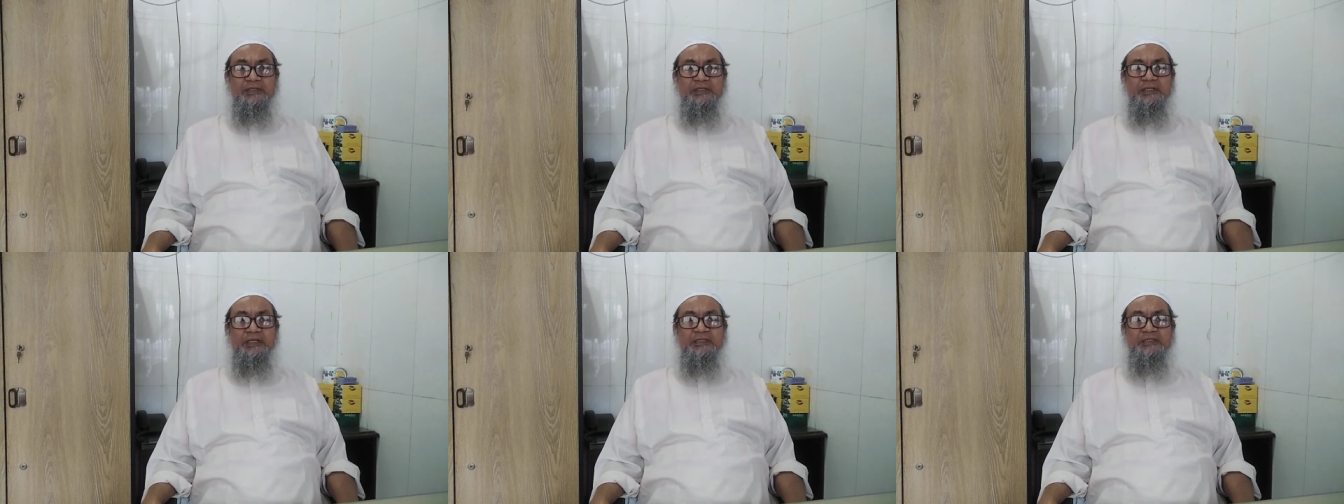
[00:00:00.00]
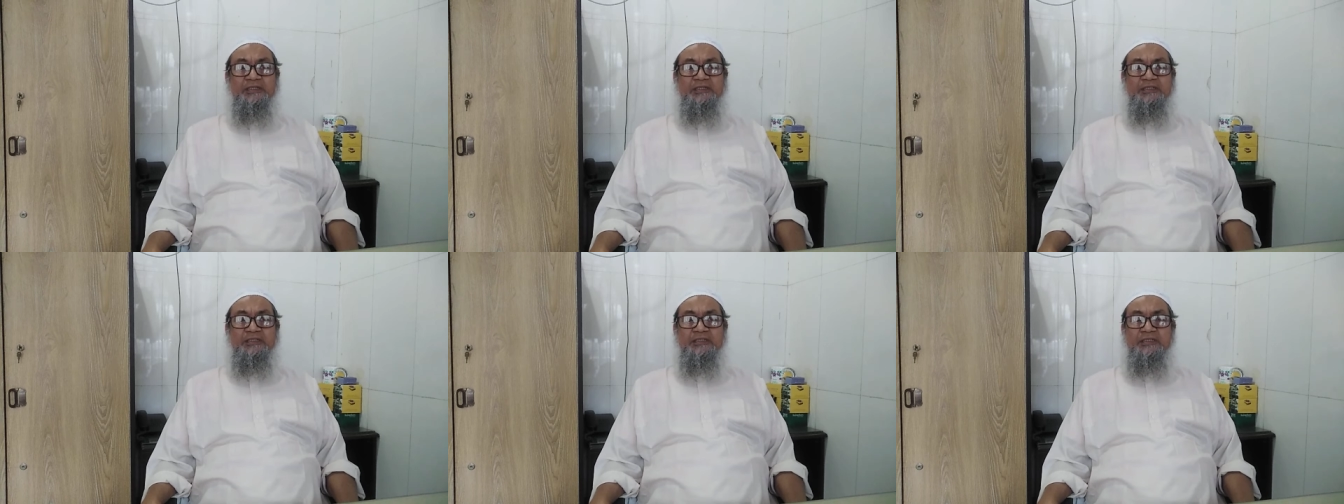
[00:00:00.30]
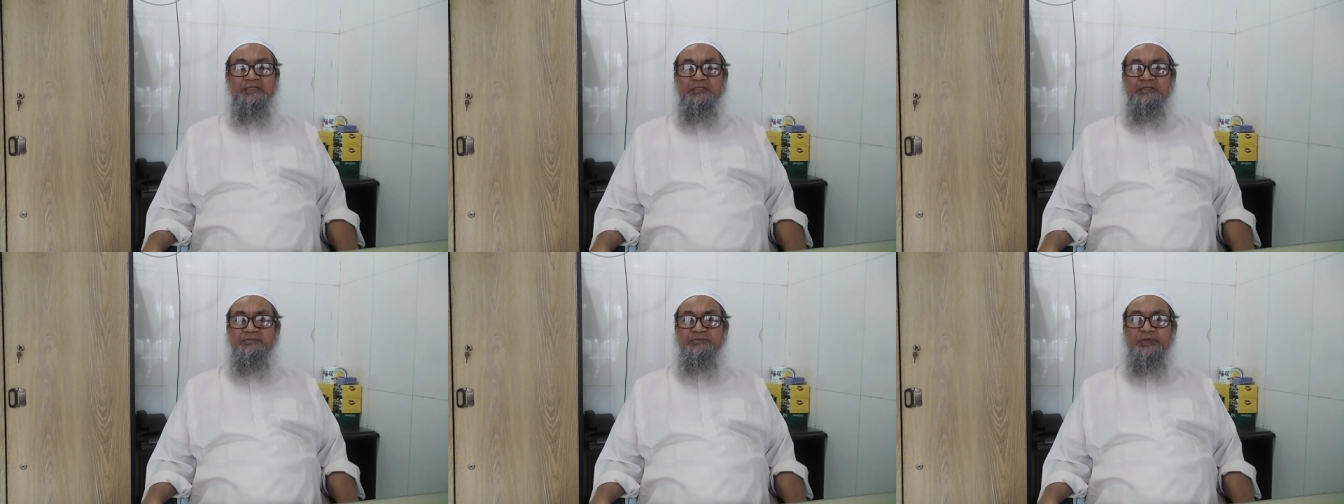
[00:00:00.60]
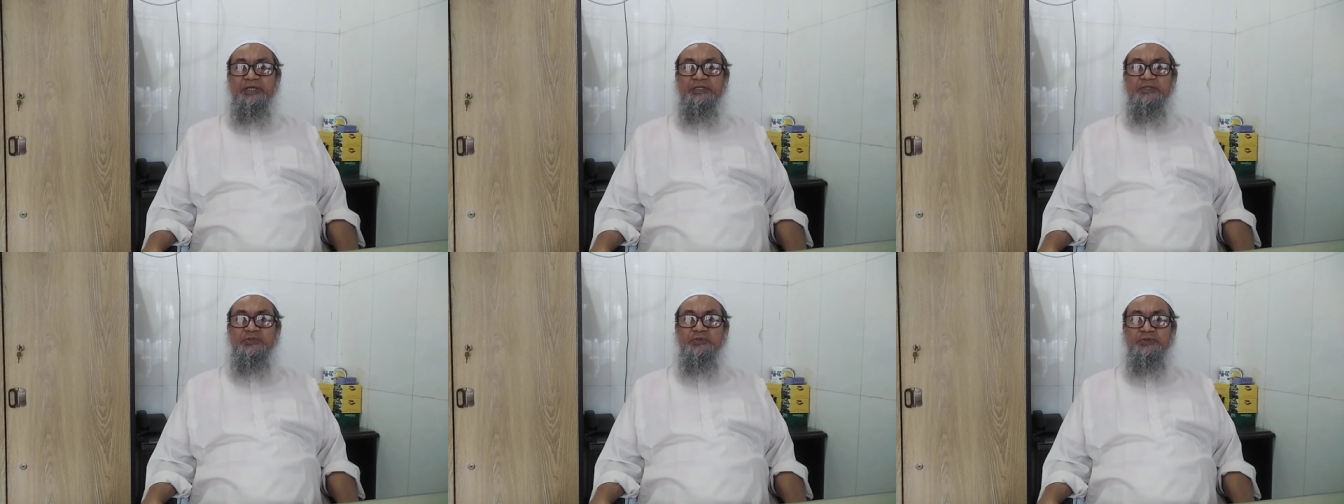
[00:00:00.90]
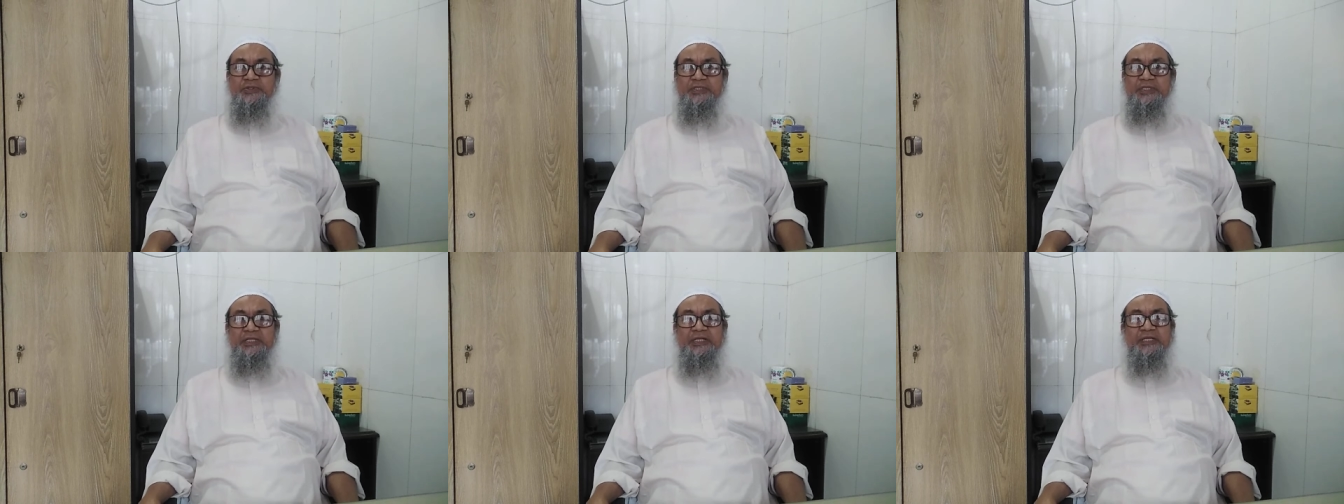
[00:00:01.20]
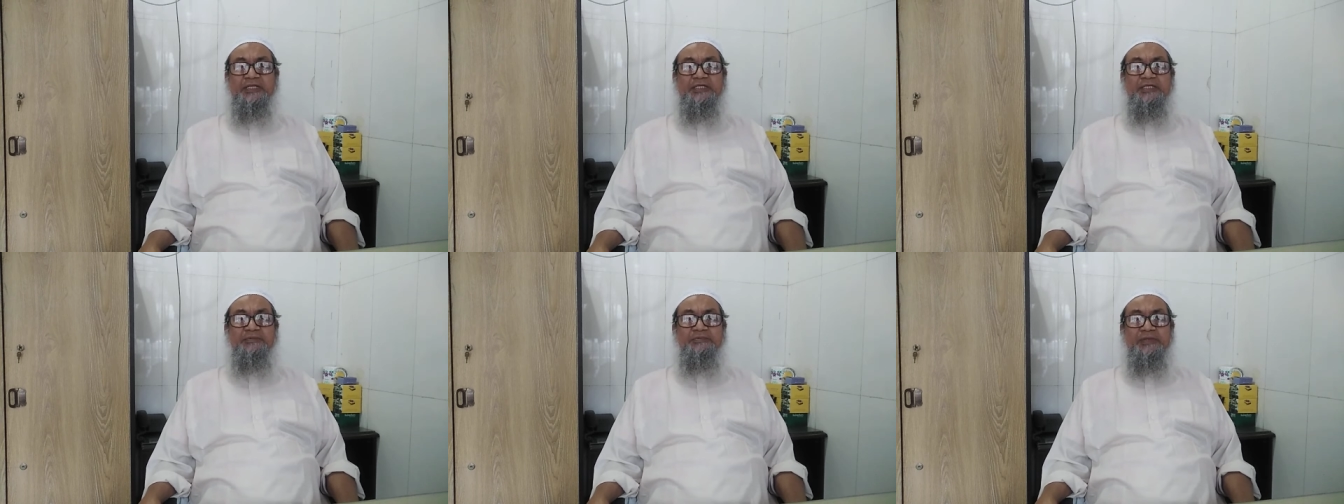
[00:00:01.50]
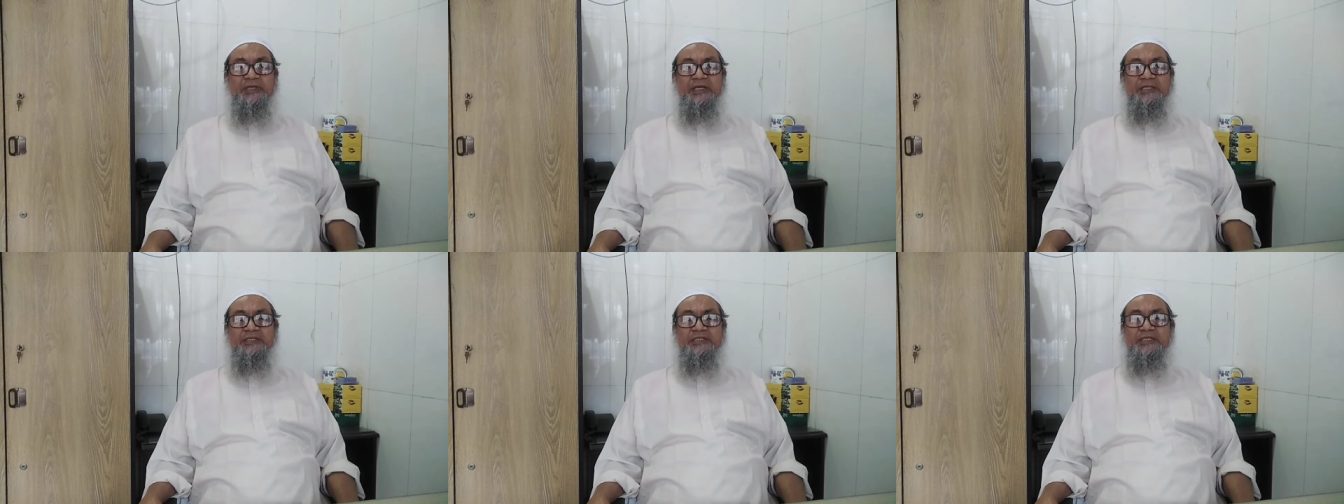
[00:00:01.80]
that is
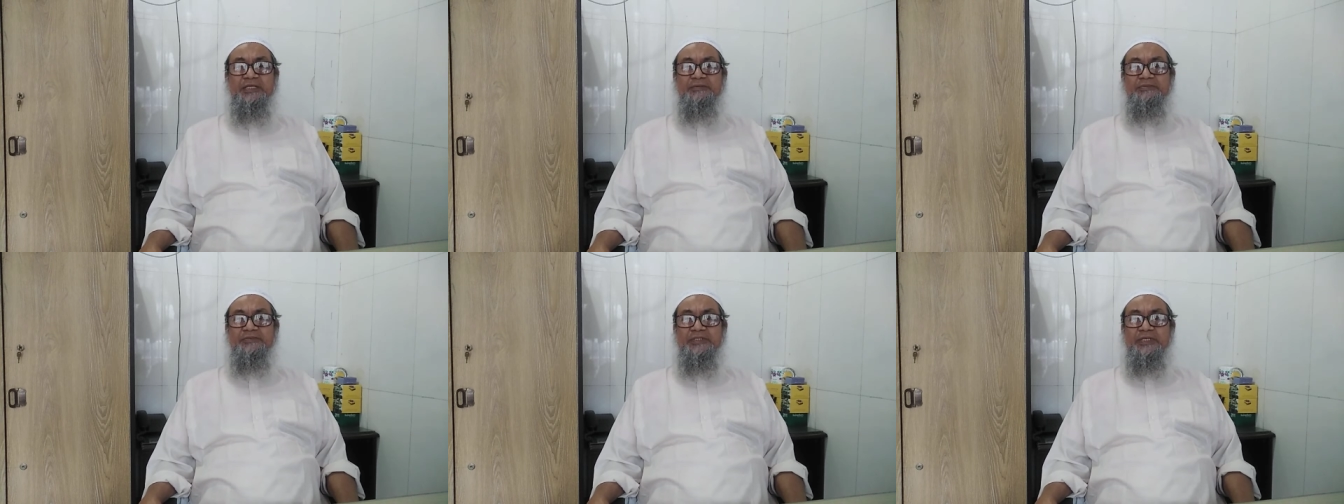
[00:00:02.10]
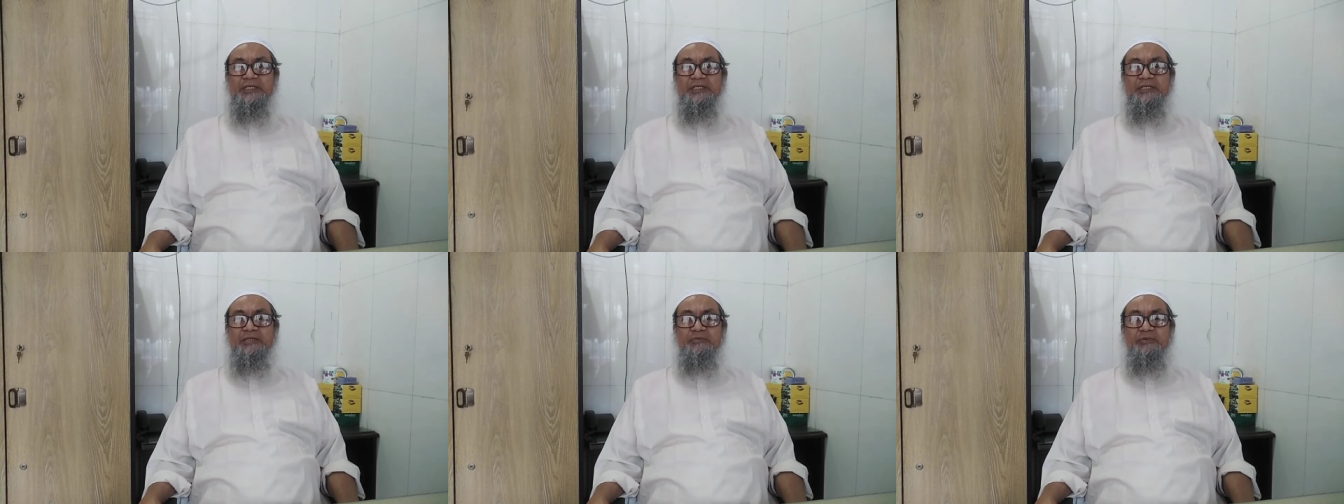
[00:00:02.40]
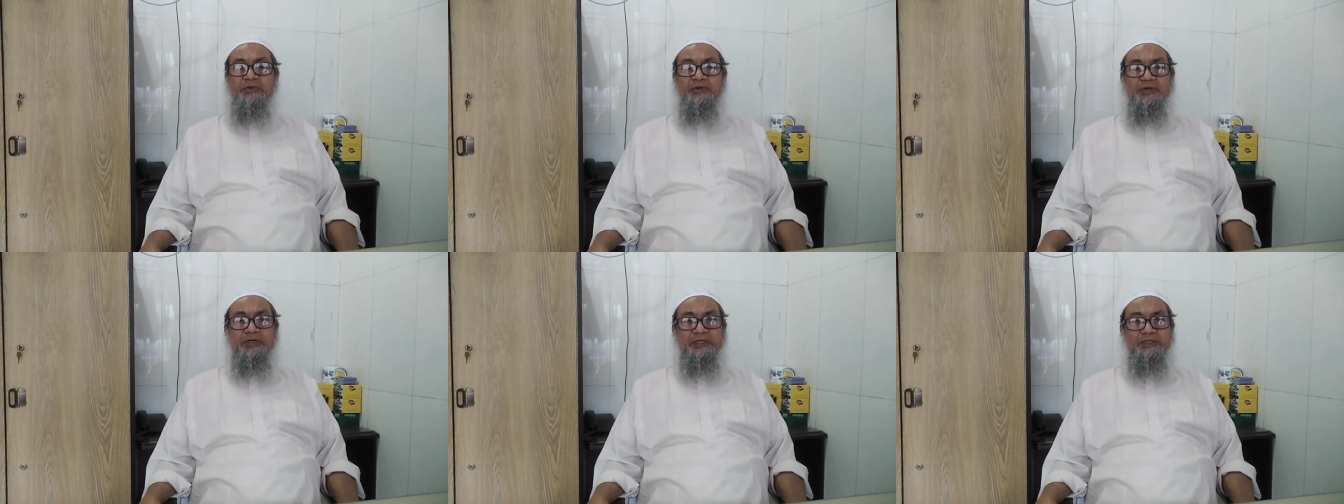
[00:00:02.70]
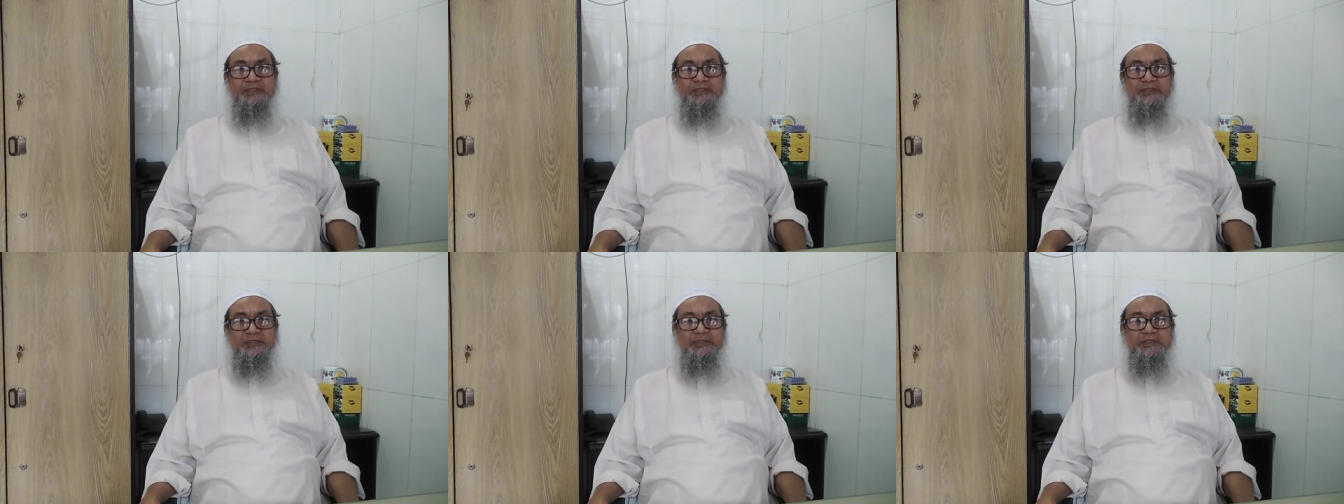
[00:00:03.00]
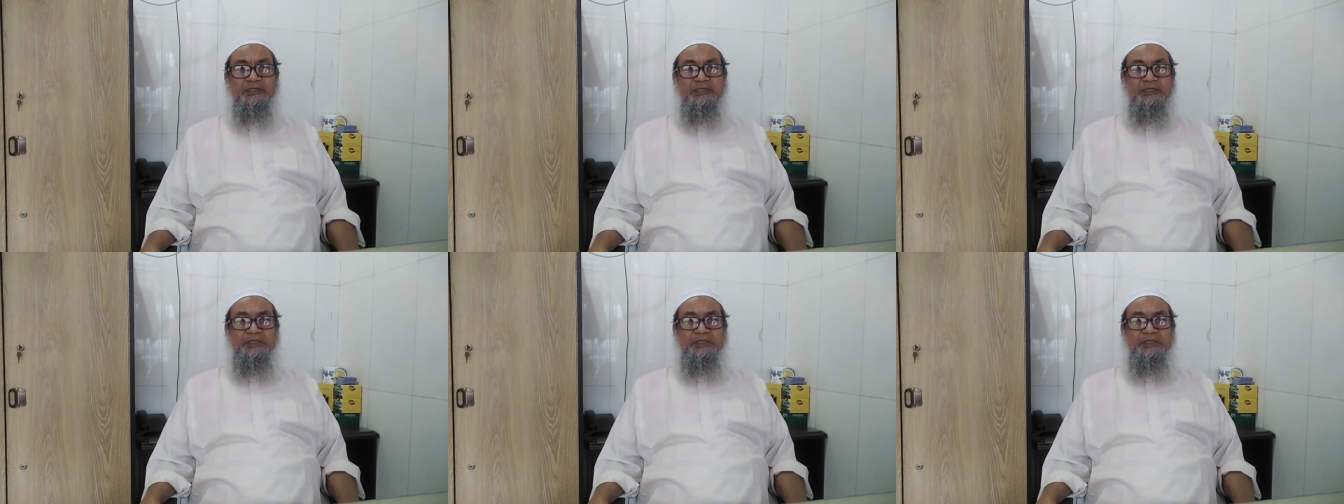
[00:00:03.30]
vasoselective calcium channel blockers.